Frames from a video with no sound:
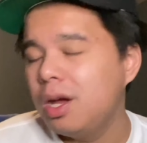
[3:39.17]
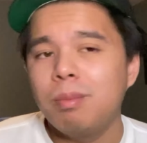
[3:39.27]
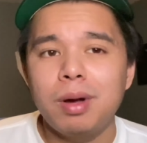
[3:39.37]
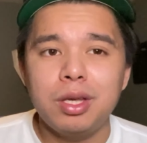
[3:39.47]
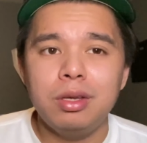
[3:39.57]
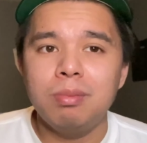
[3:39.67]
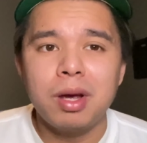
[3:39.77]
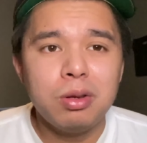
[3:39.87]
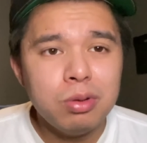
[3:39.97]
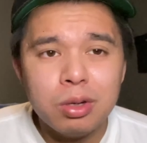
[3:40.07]
My
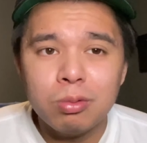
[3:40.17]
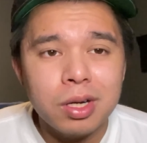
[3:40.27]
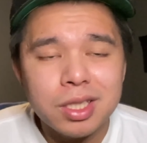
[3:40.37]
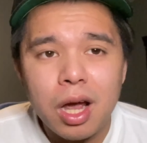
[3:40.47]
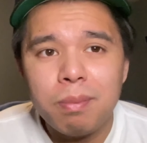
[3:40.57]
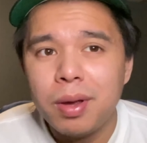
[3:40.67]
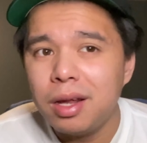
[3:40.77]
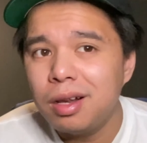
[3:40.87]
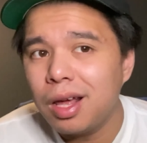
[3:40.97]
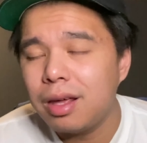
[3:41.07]
Union ones, I
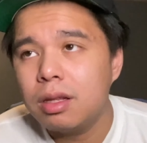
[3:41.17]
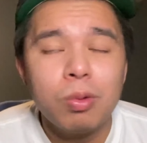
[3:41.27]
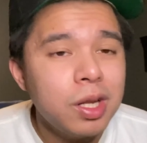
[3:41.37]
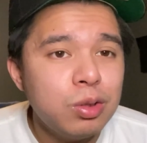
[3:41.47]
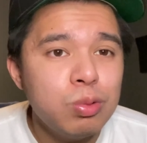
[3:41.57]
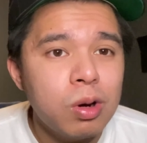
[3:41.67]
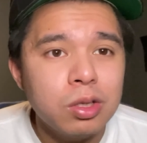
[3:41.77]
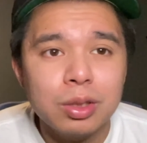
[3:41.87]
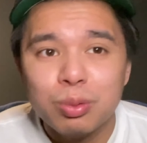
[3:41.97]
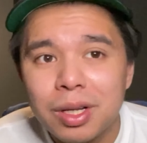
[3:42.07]
paid
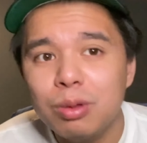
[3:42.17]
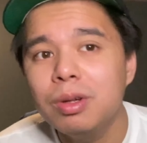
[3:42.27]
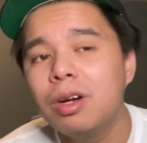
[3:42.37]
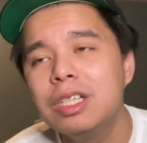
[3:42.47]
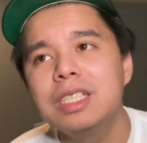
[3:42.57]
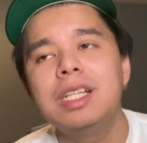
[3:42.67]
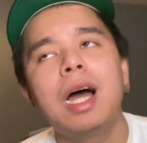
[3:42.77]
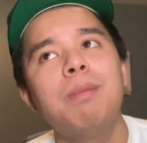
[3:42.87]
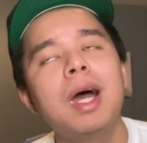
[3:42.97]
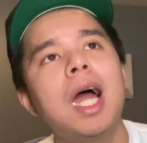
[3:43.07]
$2,200, $2,300.
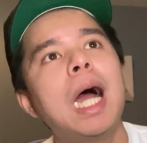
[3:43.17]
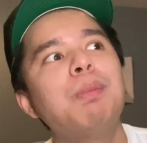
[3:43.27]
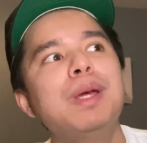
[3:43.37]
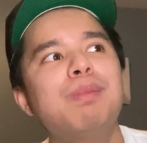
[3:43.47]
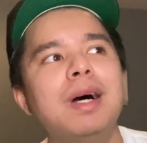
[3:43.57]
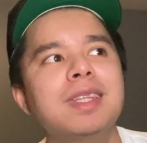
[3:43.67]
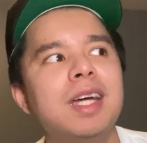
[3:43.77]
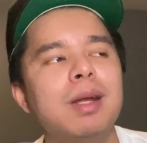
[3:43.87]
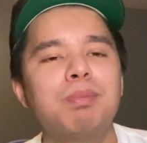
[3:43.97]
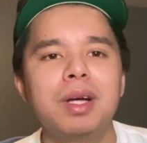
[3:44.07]
I'm not happy about
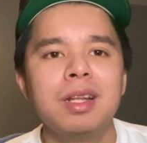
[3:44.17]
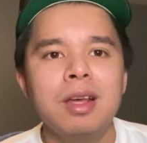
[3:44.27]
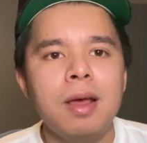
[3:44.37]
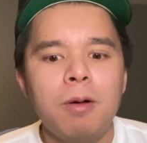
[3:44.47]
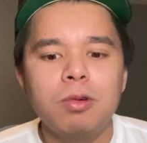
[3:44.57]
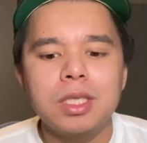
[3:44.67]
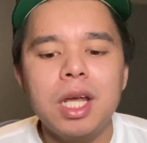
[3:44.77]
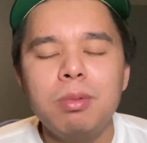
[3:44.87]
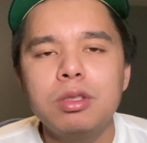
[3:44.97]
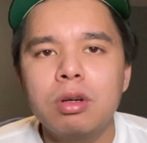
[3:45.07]
that, but was I
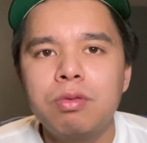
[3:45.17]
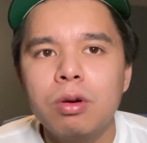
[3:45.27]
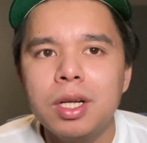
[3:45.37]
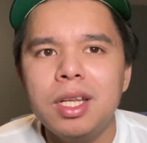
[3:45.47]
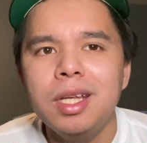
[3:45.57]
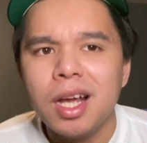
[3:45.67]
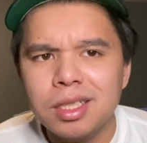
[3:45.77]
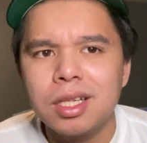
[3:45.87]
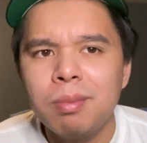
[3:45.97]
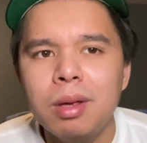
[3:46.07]
able to afford it?
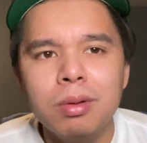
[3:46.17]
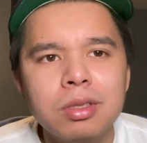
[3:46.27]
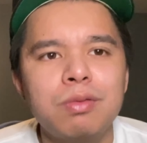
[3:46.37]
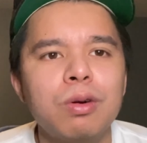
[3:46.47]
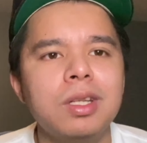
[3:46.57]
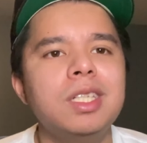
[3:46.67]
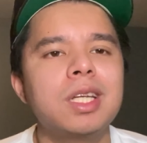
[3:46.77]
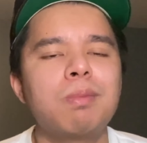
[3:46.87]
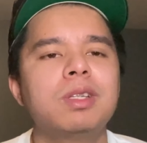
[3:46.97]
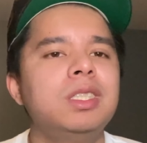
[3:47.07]
Yes, I'm able to afford these
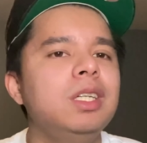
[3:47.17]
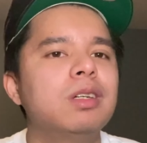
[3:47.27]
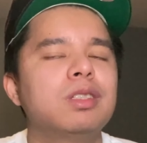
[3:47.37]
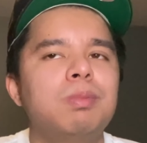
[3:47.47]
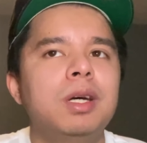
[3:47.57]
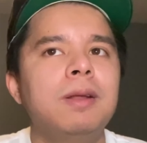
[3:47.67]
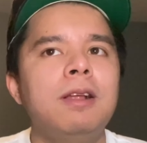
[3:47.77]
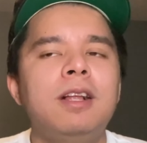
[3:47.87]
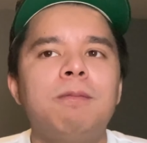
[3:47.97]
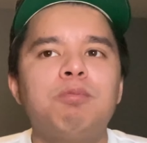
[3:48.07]
type of sneakers, but
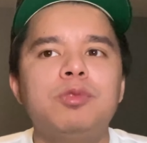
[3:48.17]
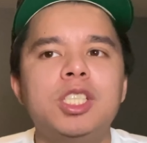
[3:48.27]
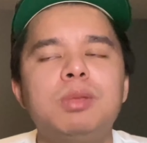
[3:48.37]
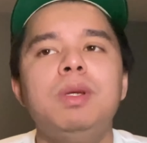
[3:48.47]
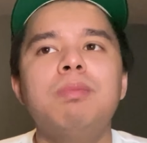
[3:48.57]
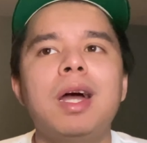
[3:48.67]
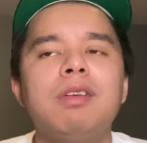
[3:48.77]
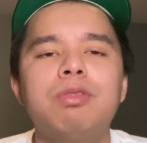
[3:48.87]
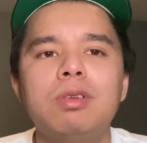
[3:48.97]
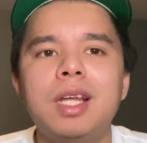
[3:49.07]
just be
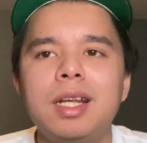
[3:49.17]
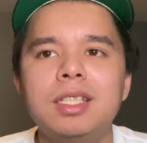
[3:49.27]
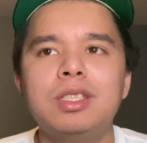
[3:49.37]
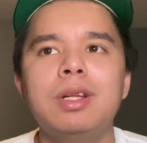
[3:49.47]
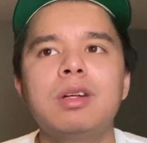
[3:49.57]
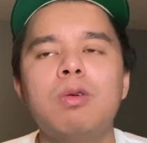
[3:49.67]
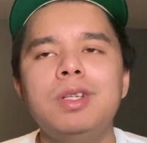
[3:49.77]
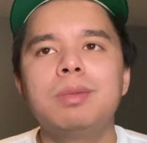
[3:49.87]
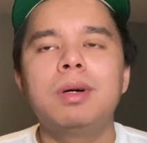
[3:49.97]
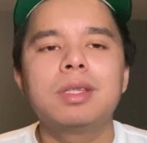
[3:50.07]
mindful that it's not
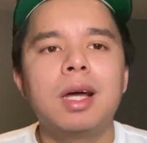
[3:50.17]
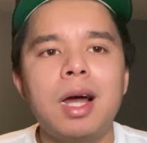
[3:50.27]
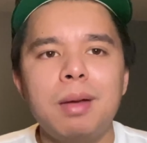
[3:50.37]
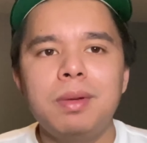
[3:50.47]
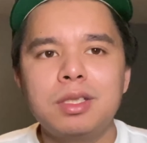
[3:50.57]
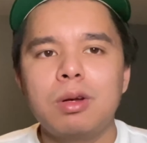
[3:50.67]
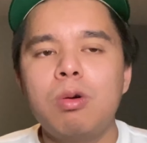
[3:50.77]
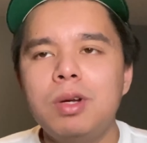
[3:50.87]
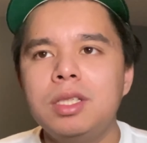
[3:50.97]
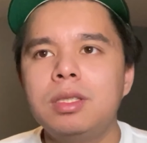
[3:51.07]
always about the hype. It's
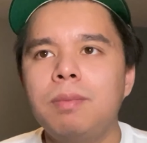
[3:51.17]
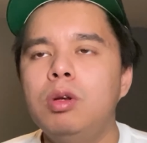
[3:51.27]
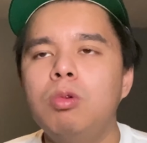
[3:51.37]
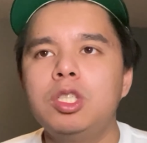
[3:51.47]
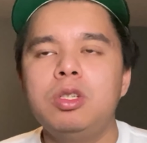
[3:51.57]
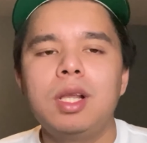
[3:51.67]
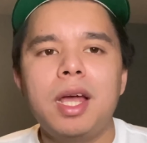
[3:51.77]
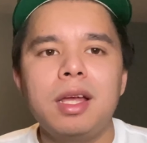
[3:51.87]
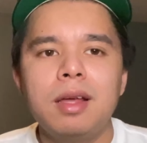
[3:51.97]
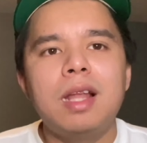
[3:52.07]
always with what you
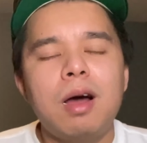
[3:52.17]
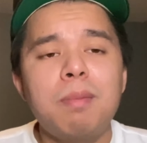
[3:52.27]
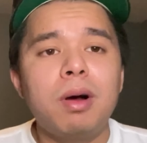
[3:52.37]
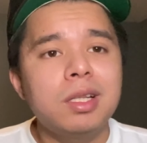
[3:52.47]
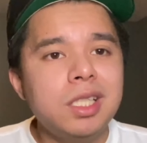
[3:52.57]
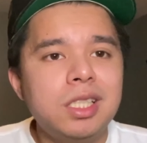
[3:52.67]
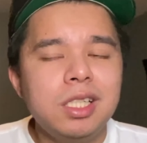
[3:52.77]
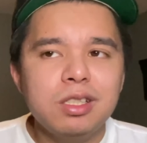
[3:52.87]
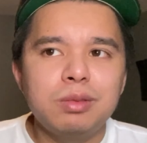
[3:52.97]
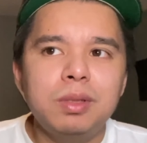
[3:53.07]
like. Now, I bought these
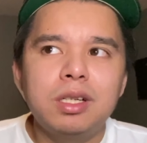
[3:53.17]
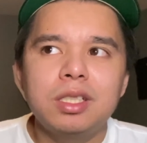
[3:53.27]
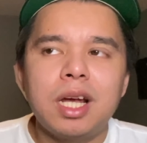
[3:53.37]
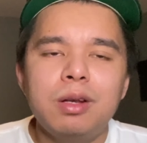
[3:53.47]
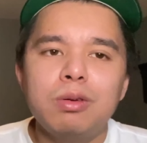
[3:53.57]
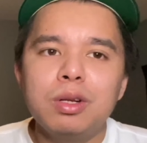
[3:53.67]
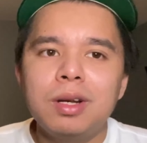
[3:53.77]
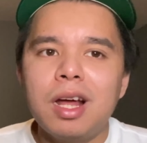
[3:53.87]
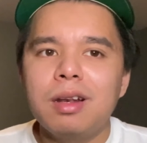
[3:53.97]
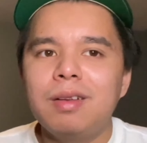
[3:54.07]
sneakers because I know they're
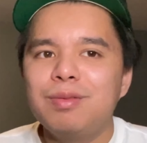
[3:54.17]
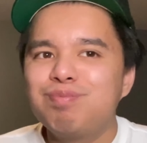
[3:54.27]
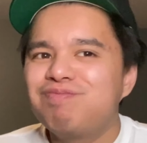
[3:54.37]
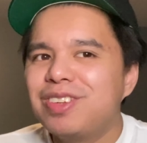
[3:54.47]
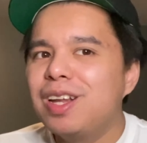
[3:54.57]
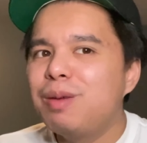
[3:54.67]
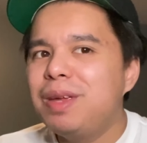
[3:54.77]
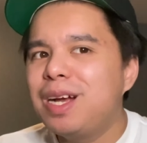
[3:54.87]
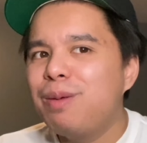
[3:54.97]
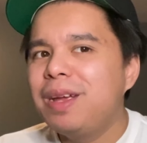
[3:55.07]
not gonna be
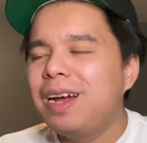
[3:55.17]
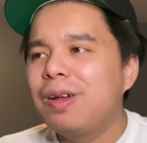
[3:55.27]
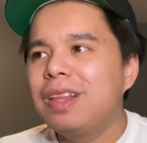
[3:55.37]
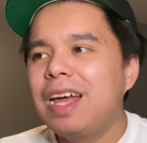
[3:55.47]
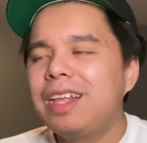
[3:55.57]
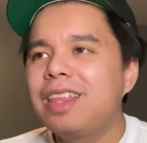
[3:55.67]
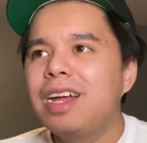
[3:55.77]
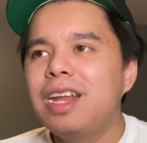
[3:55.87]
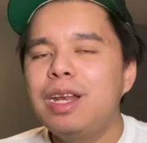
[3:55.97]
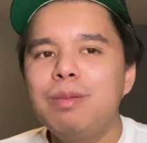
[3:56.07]
coming out like
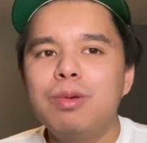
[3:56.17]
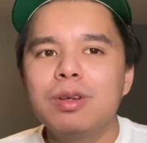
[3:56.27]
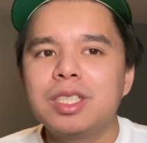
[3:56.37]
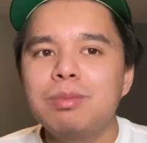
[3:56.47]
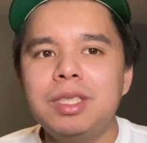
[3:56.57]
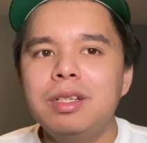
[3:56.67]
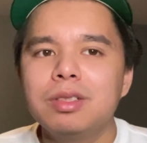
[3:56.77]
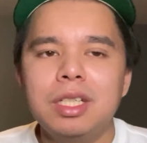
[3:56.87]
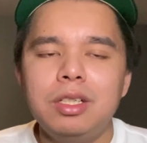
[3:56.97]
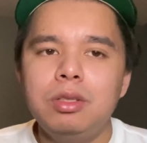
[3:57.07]
that anymore. Some sneakers
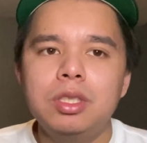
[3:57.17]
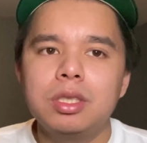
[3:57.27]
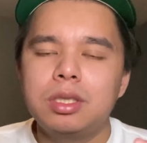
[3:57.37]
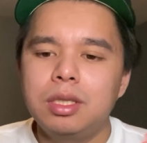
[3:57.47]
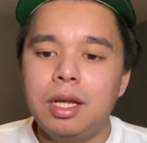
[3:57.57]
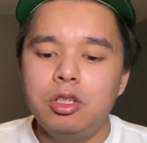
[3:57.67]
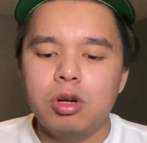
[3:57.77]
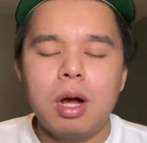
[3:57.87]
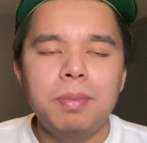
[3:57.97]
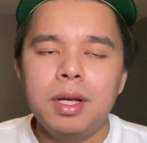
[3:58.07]
that they
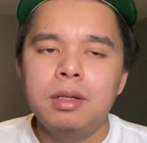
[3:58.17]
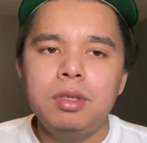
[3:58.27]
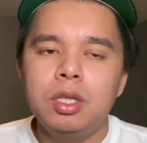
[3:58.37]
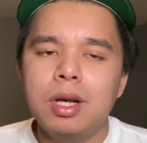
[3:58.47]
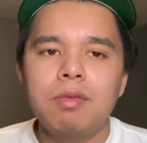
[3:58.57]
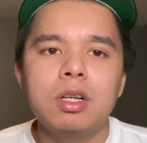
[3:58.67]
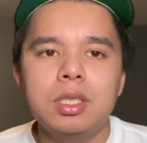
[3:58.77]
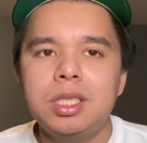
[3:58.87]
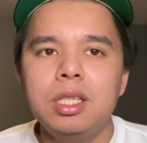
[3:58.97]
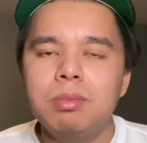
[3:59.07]
drop and you're never gonna
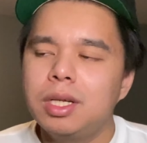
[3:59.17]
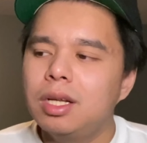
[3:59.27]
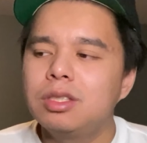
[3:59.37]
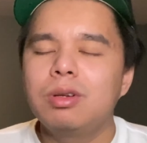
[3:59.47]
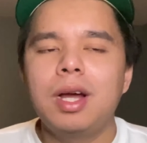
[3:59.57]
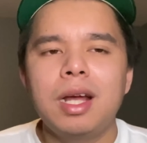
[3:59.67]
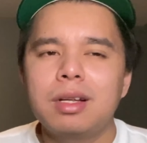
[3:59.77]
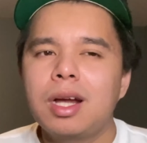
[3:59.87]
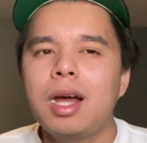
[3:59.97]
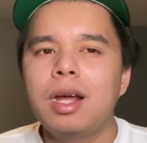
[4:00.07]
see them again, so I kind of